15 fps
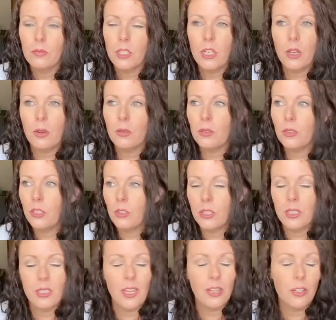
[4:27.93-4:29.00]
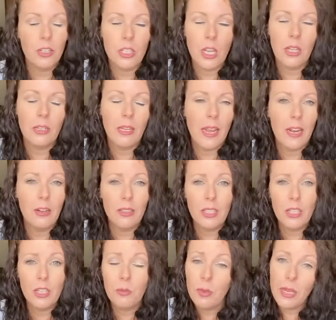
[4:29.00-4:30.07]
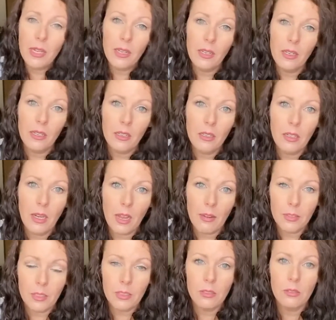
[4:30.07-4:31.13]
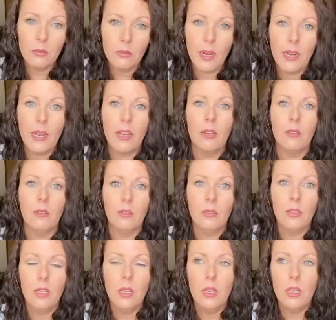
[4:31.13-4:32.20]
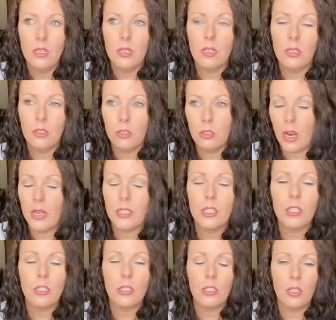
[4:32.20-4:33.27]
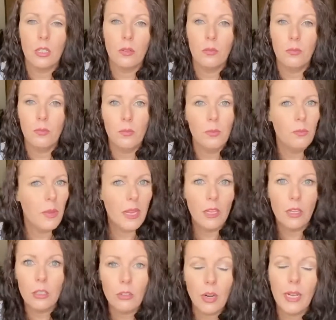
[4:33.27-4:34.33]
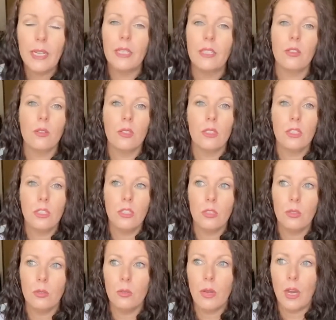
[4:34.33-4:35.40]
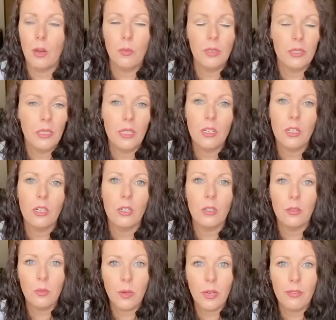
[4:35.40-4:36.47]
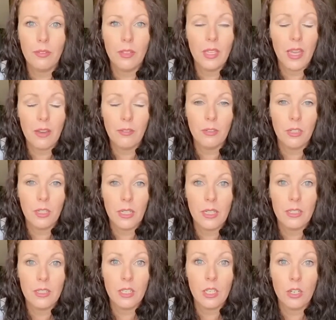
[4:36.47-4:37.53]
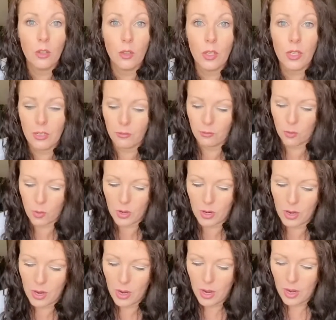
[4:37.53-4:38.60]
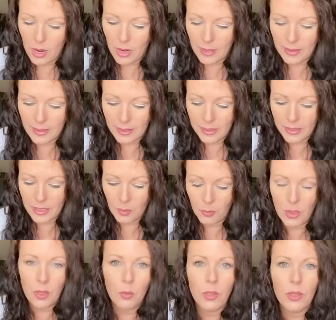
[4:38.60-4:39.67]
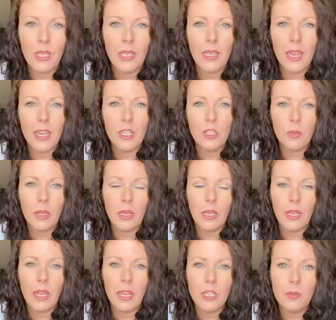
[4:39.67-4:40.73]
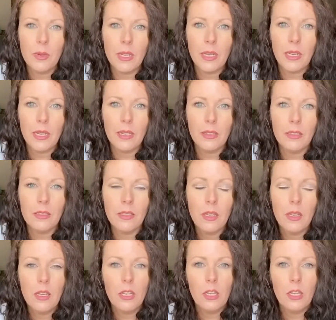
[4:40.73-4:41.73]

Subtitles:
you can tell your child, hey, I don't think you're making an effort right now to trust or to make good grades or to help with dinner or whatever the effort is that you're looking for. And then the same thing with engagement. Engagement is,